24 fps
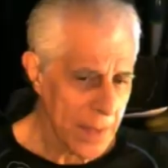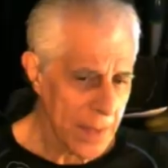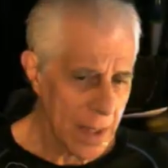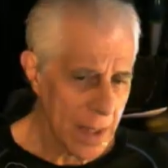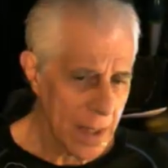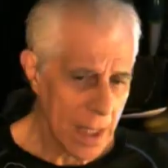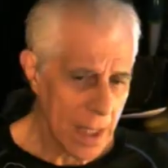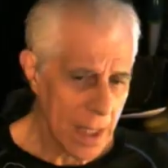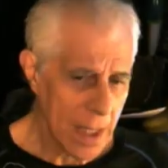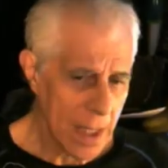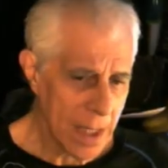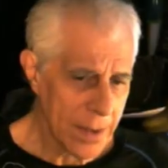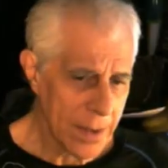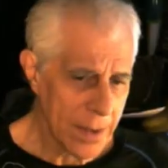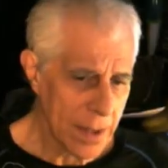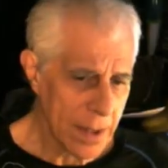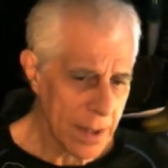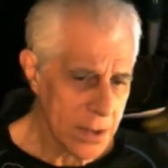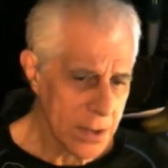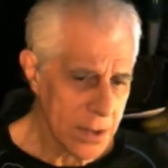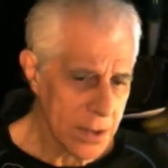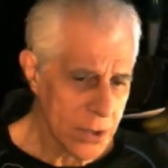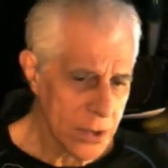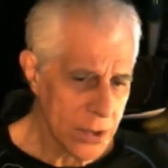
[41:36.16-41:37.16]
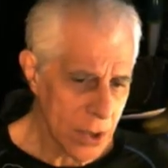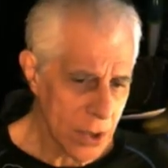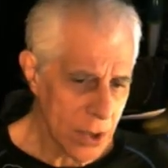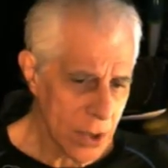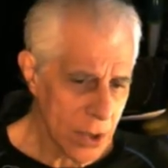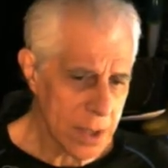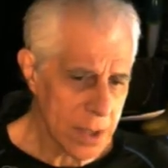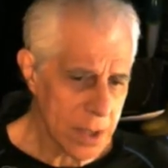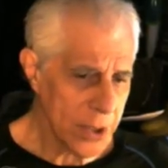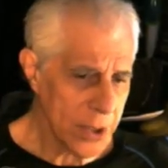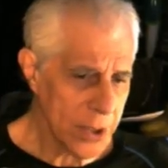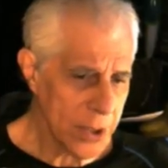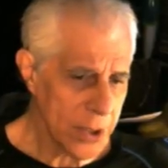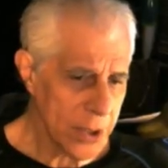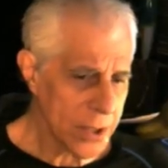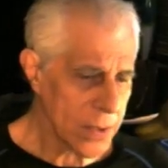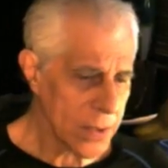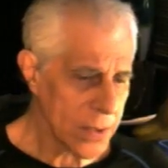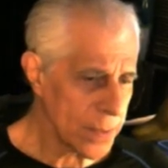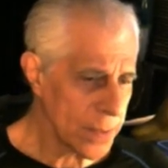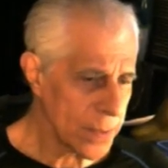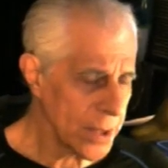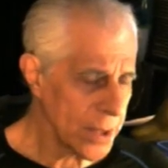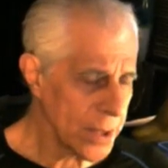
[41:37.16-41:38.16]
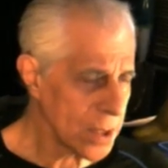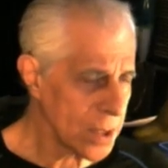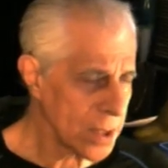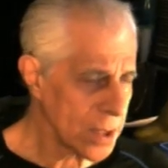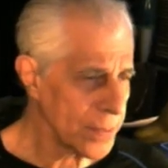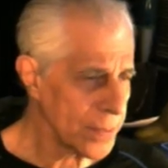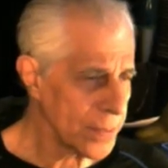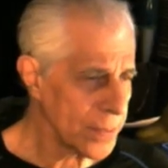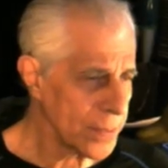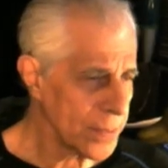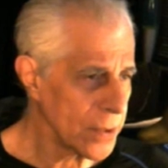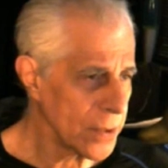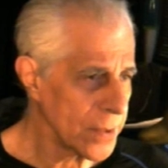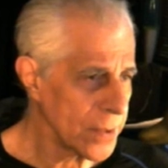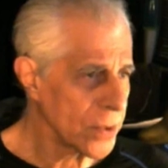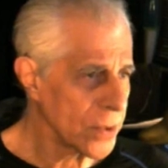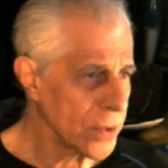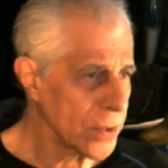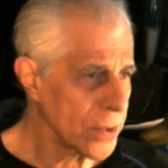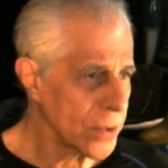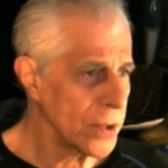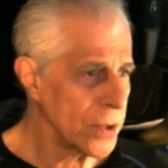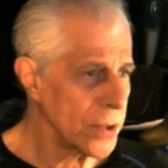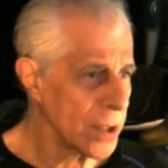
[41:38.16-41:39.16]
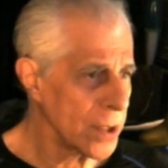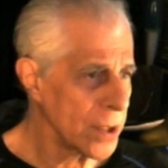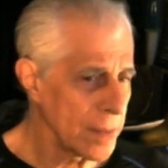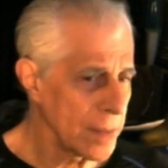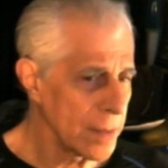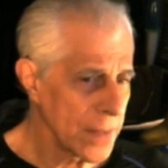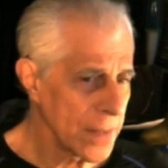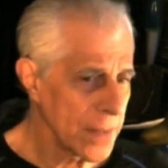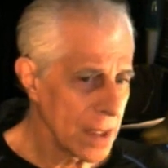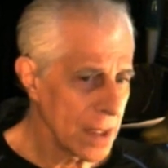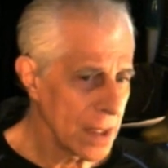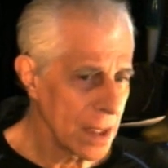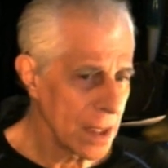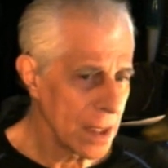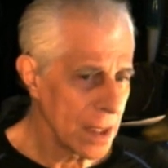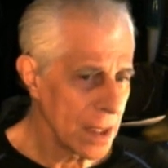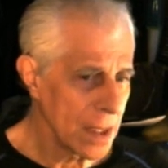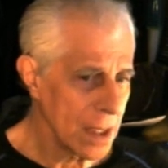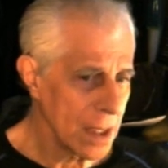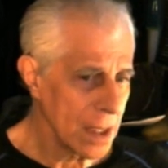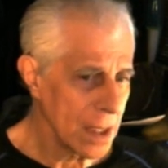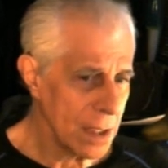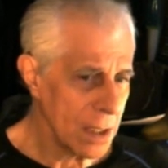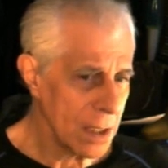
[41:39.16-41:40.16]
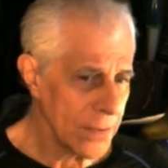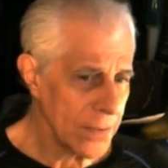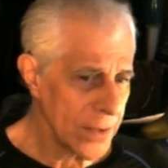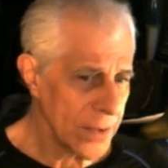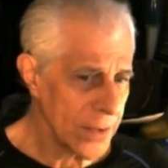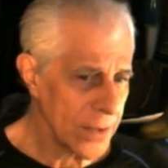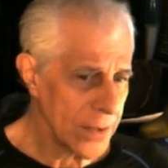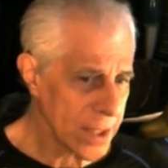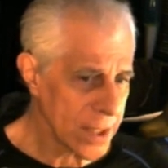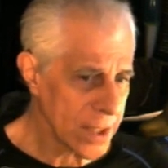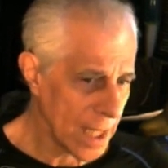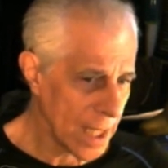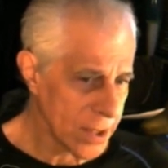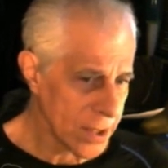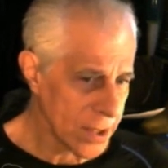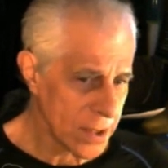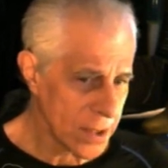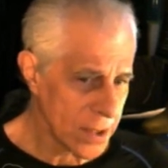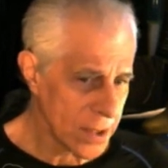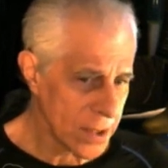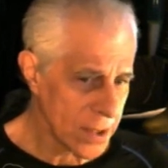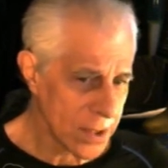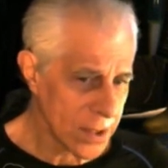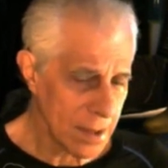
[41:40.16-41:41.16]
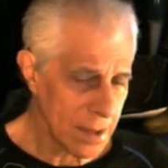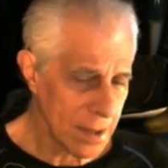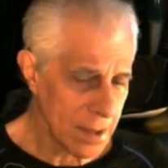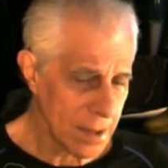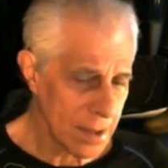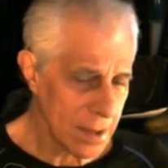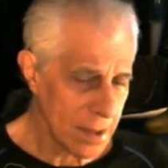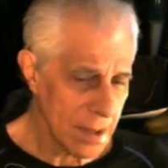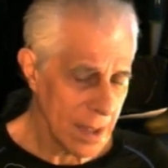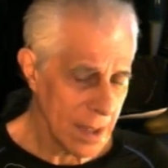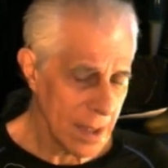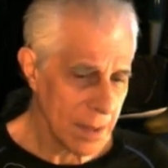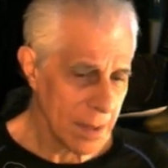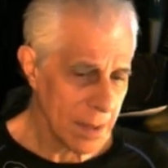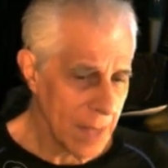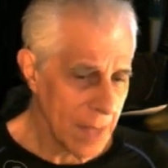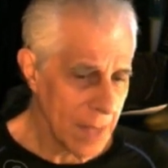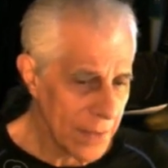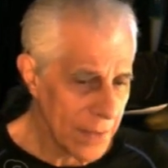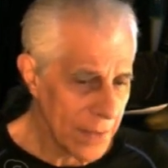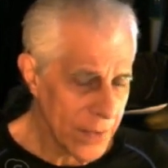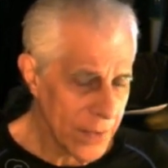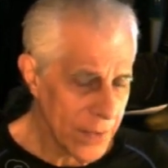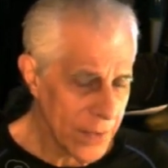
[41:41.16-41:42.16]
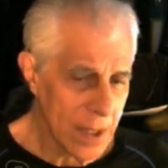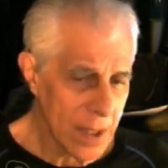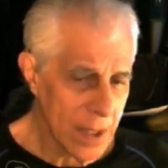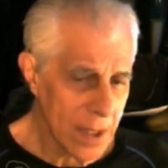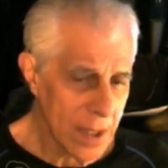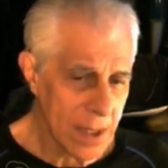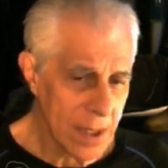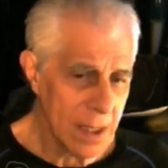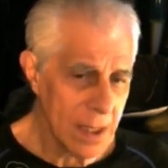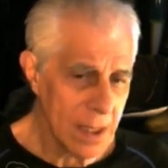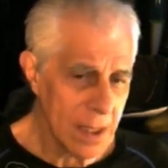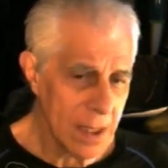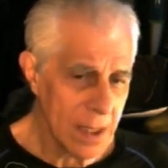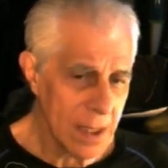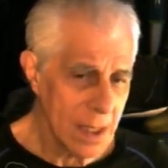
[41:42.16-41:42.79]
and George Bush was the principal recruiter of the assassins, the mafia.